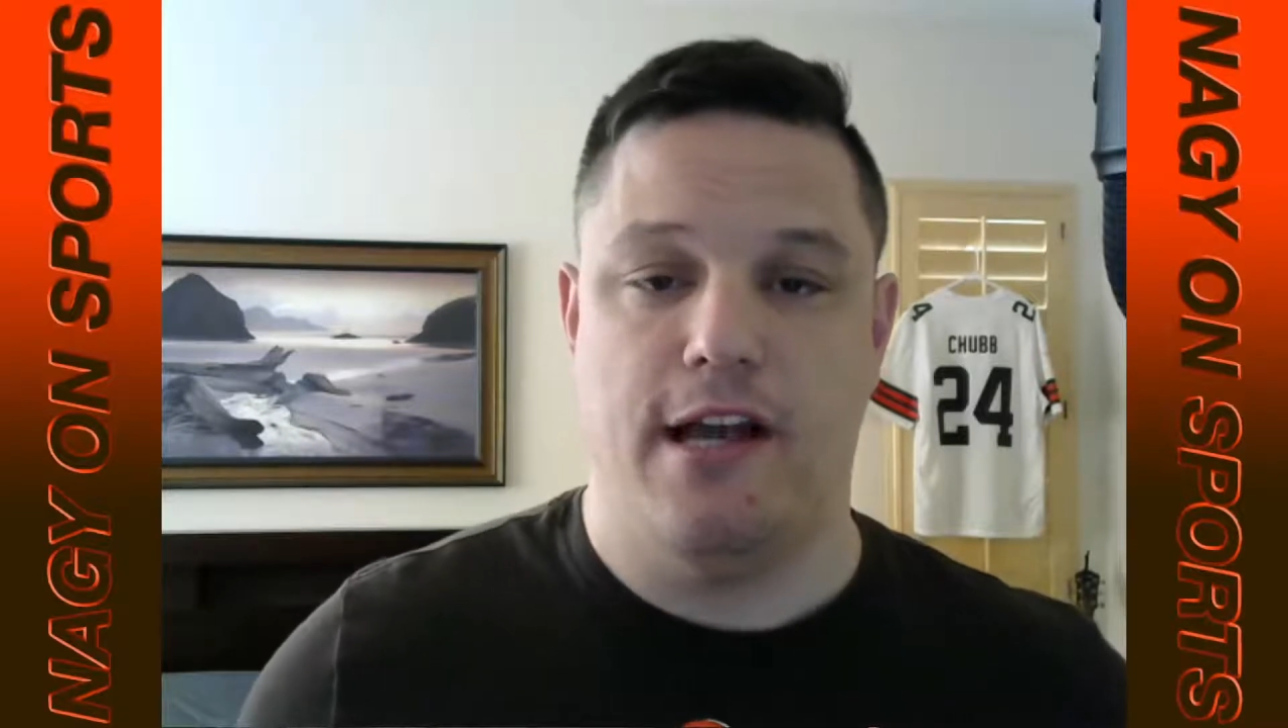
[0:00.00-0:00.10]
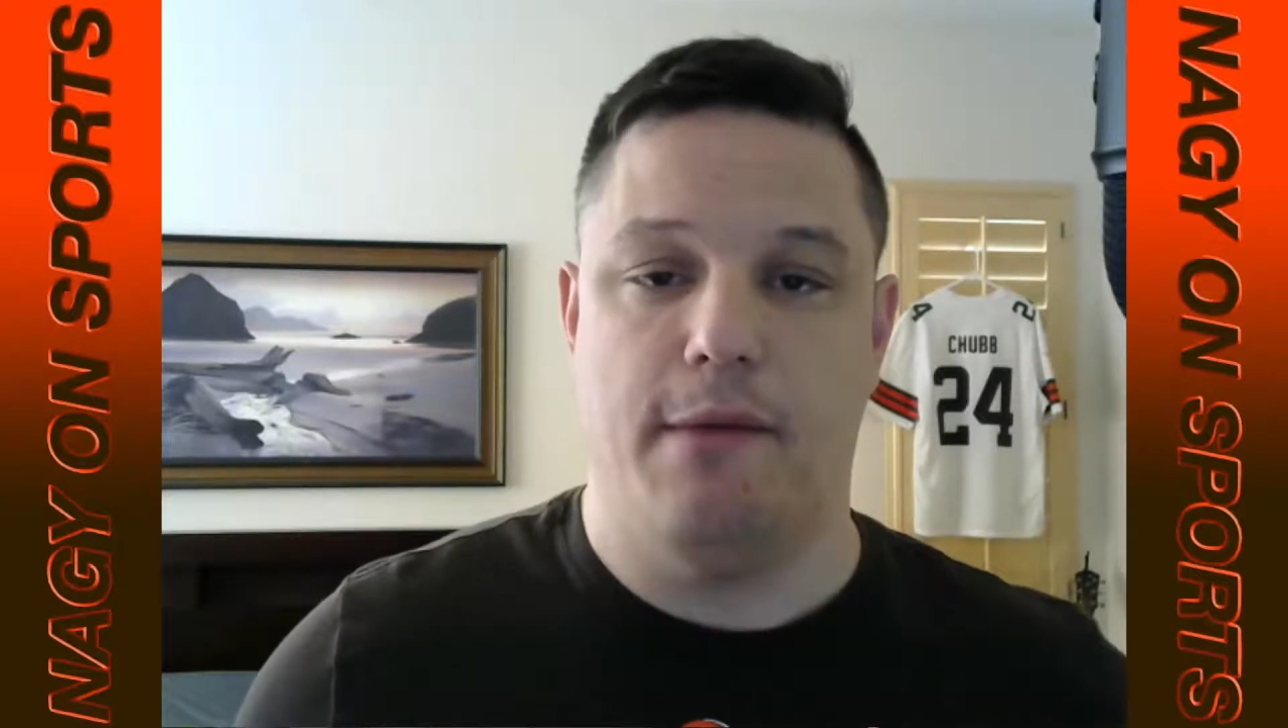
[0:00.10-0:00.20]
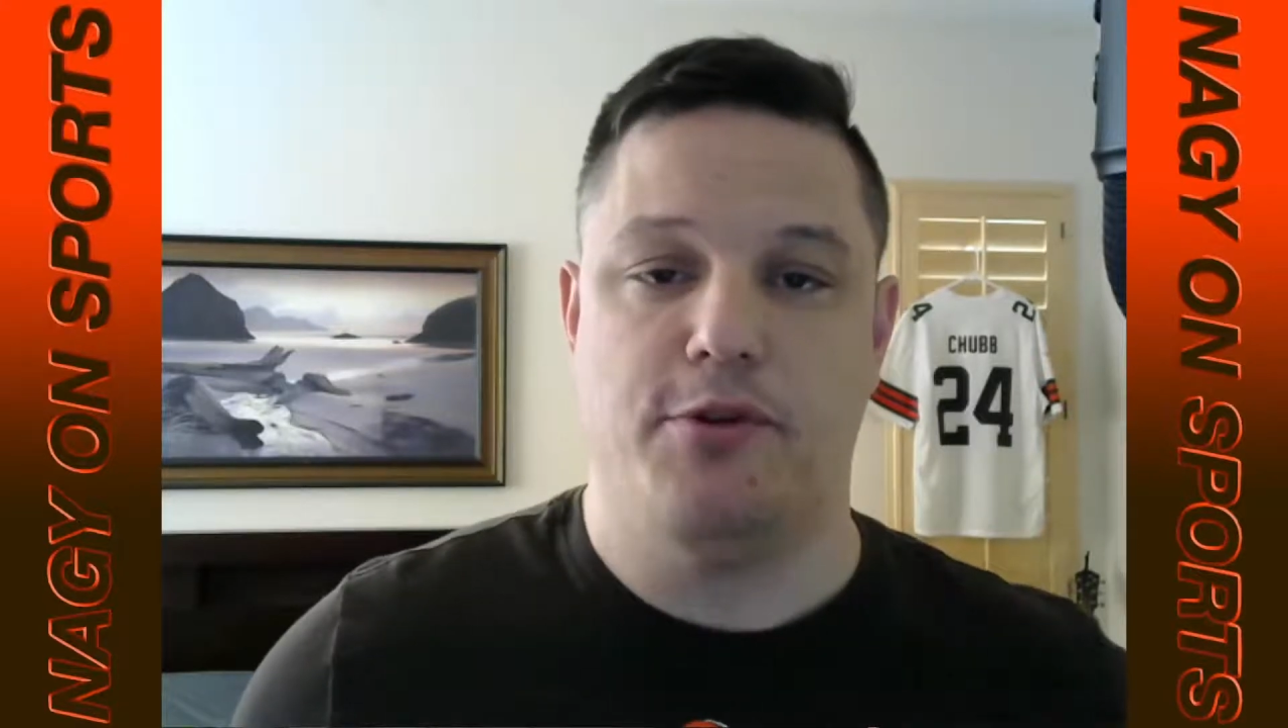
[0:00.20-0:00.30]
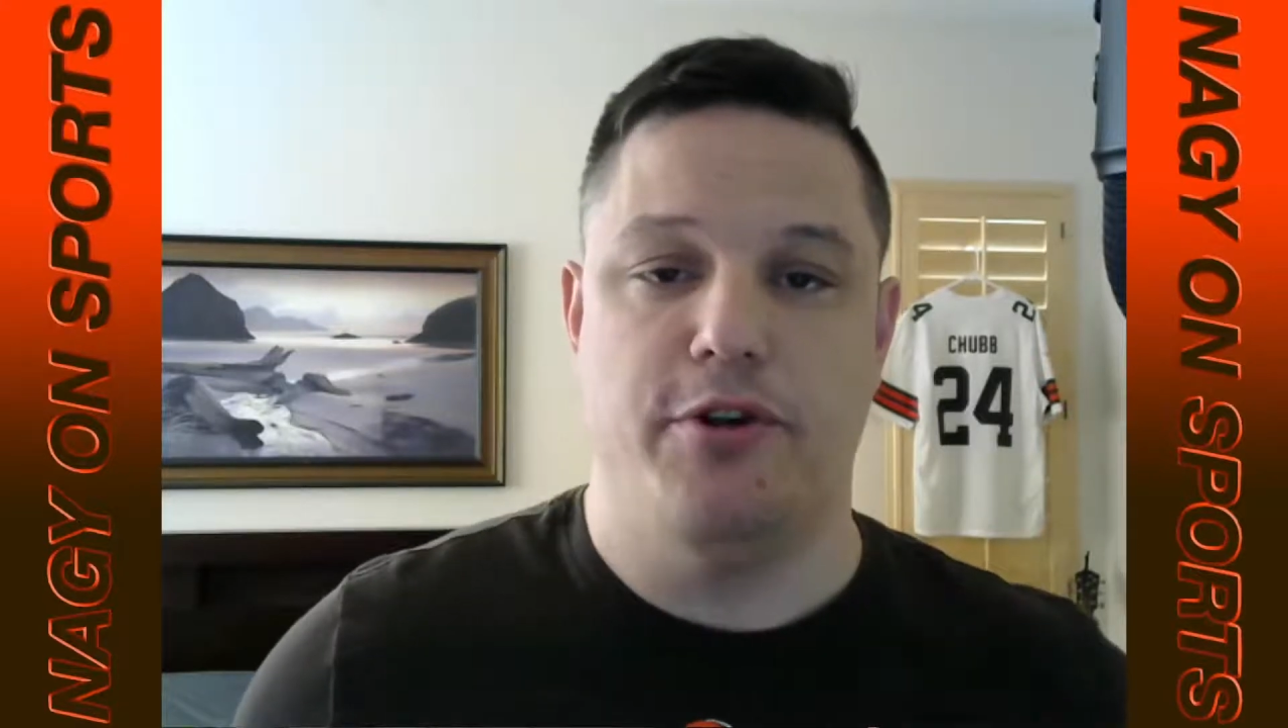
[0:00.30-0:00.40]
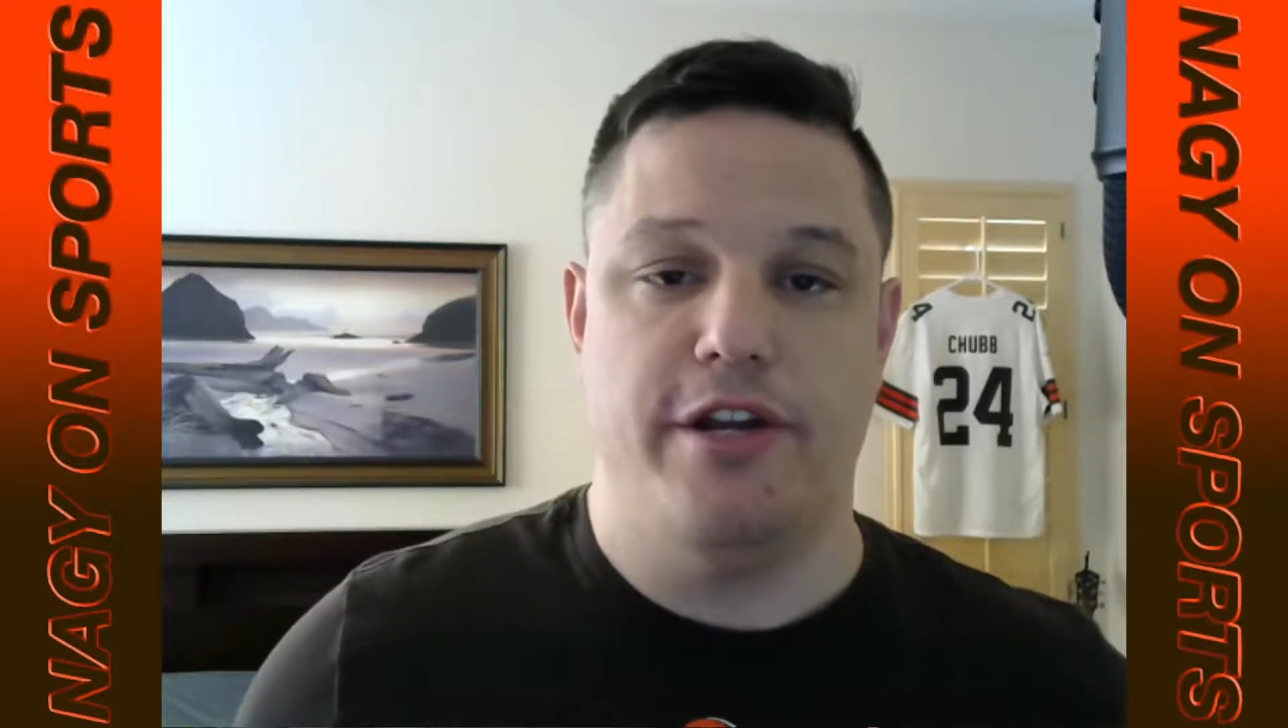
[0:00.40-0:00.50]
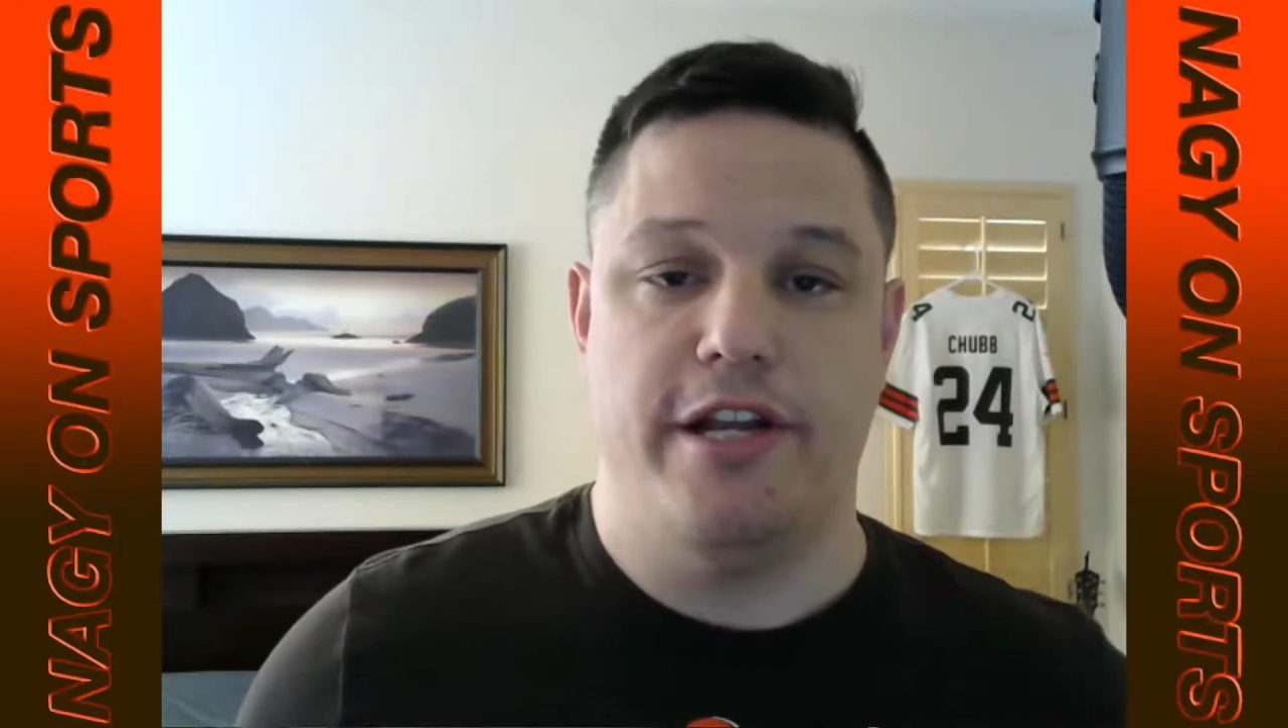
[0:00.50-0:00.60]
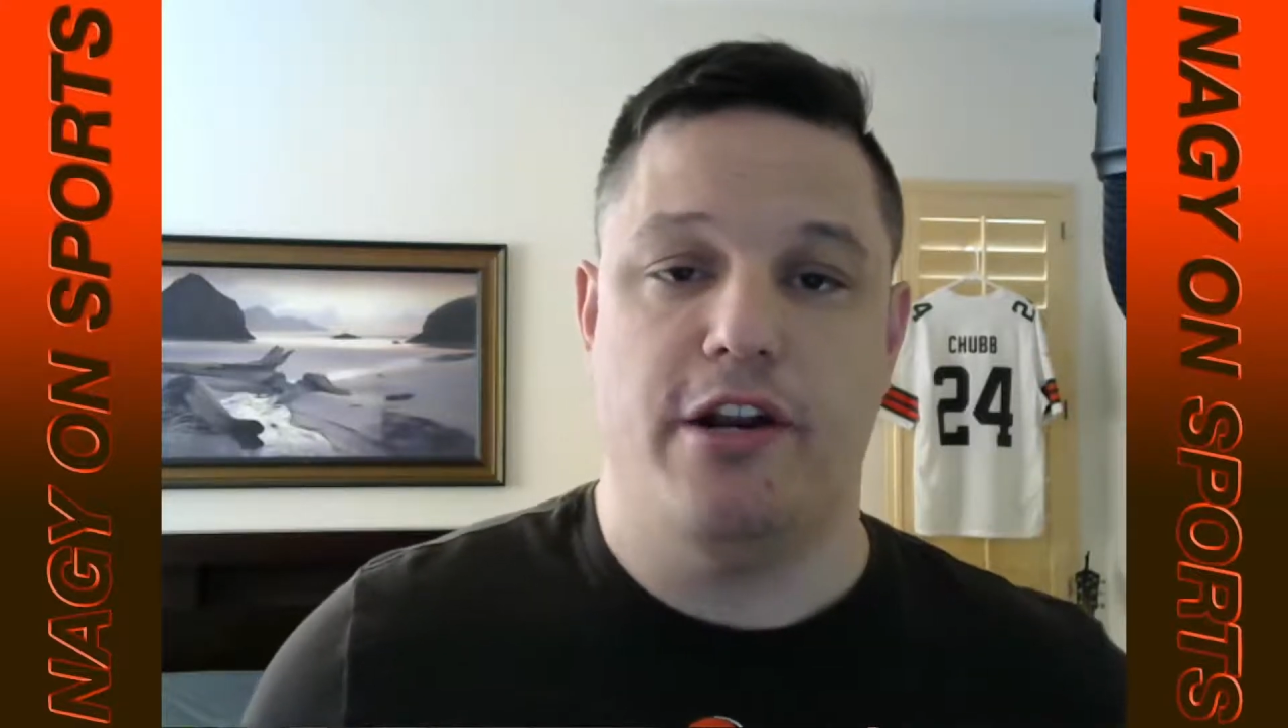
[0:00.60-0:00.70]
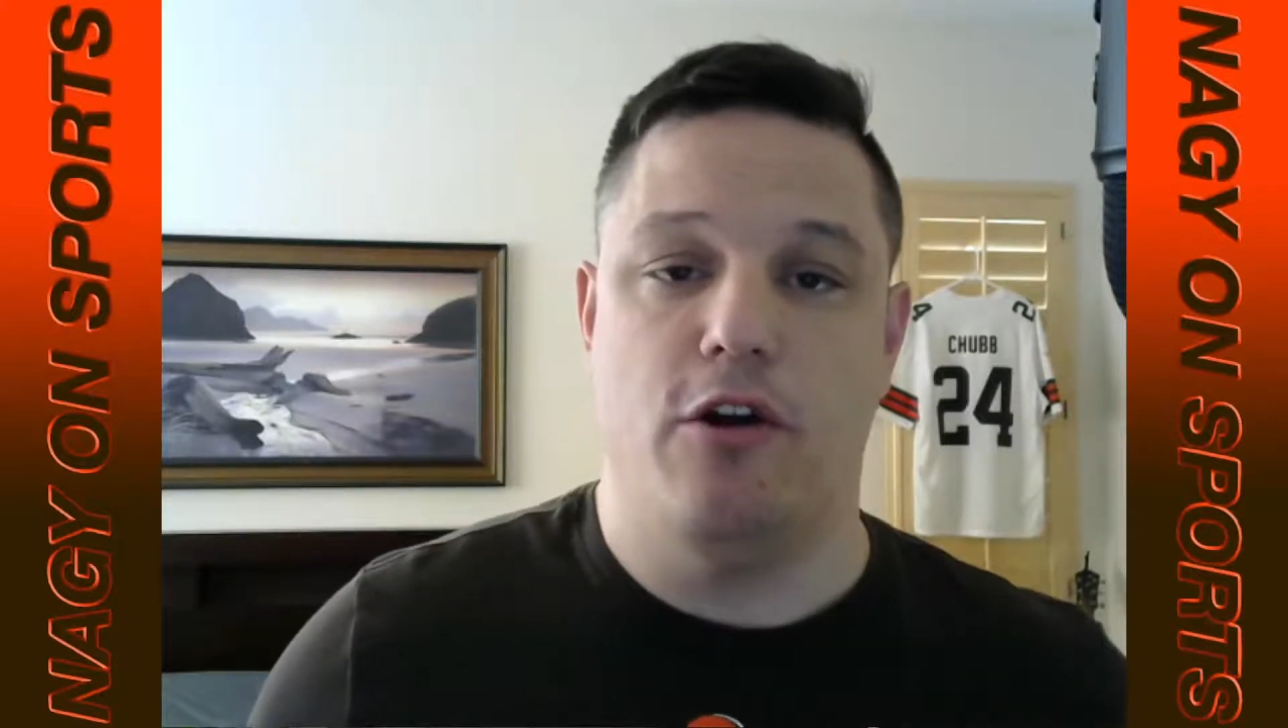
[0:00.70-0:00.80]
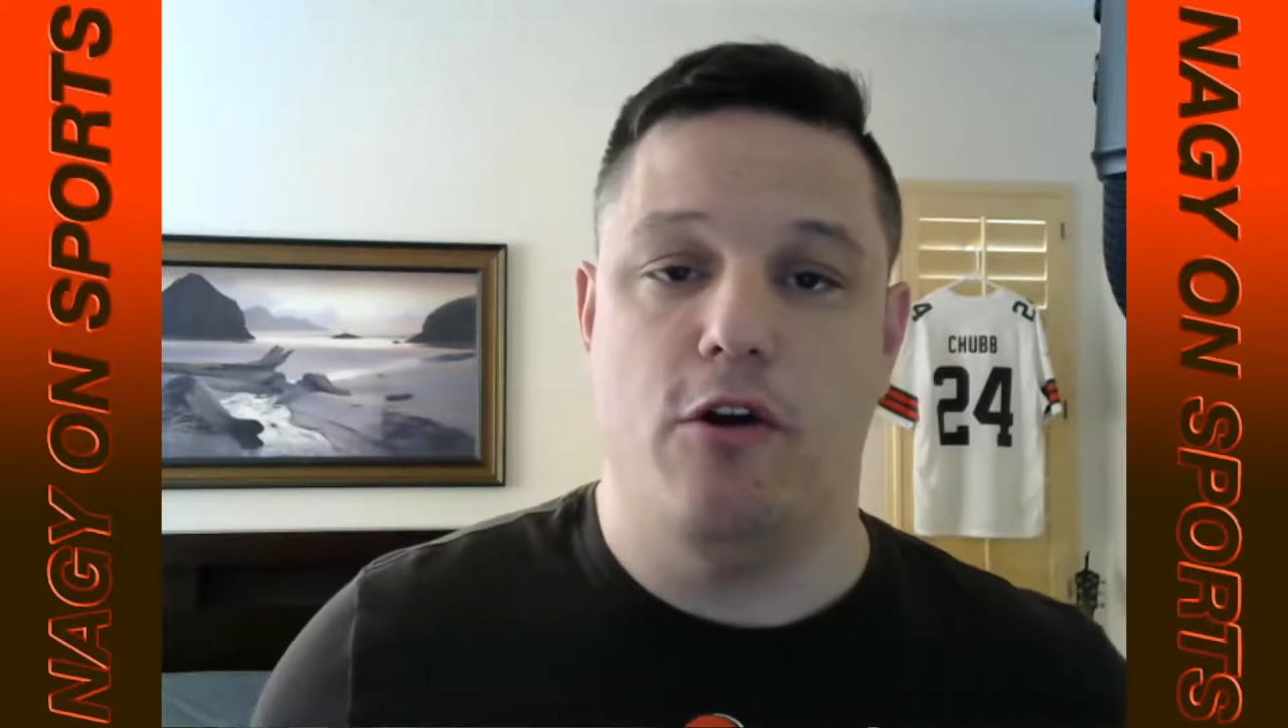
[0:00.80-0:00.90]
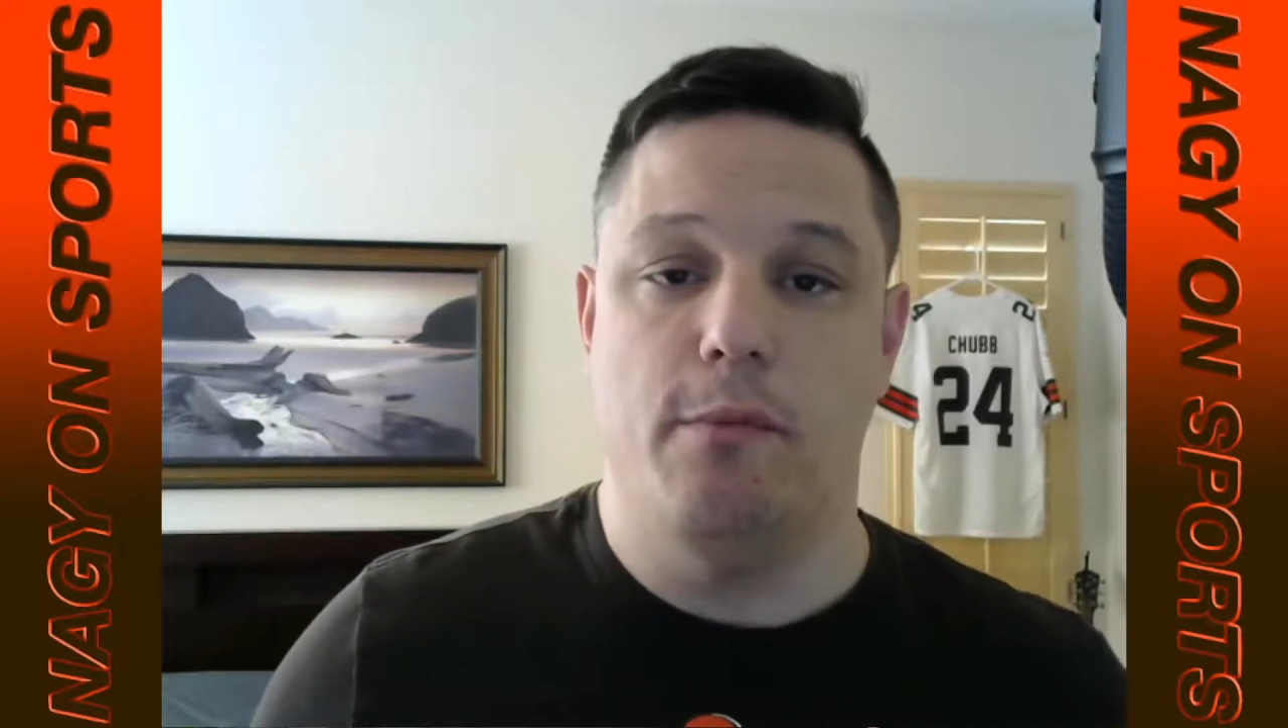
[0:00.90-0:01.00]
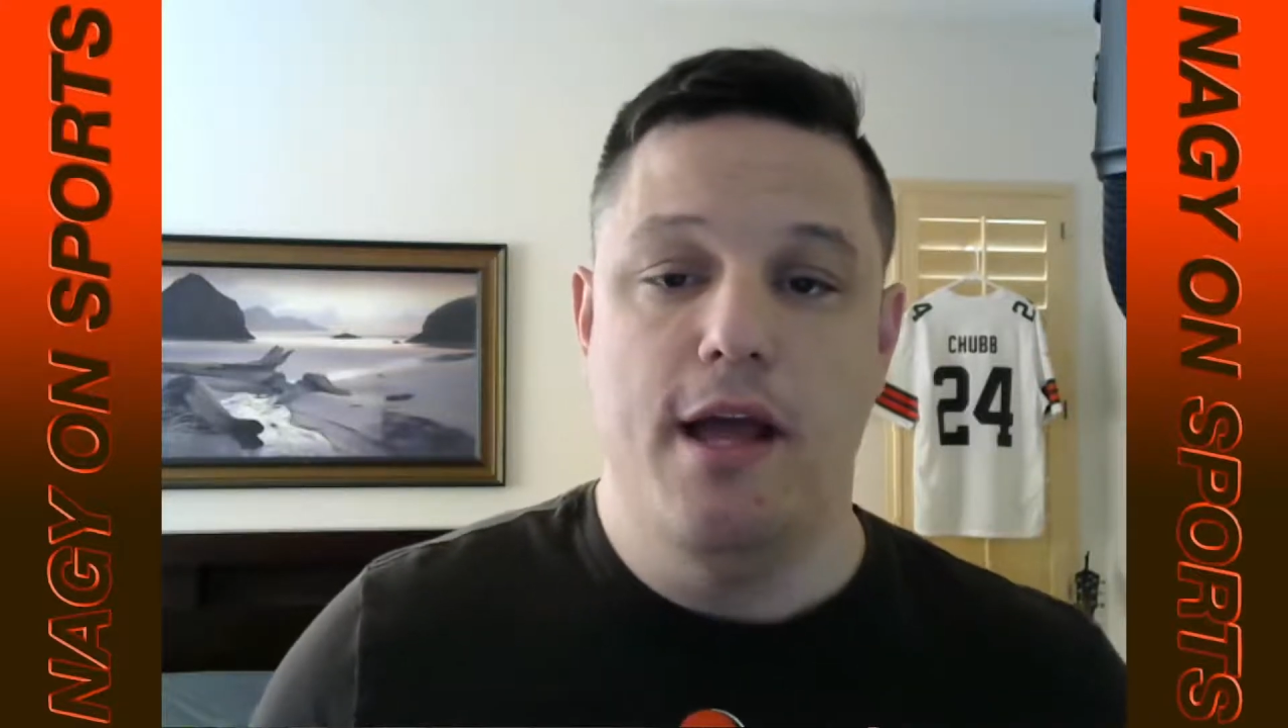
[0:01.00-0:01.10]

opportunity to get home,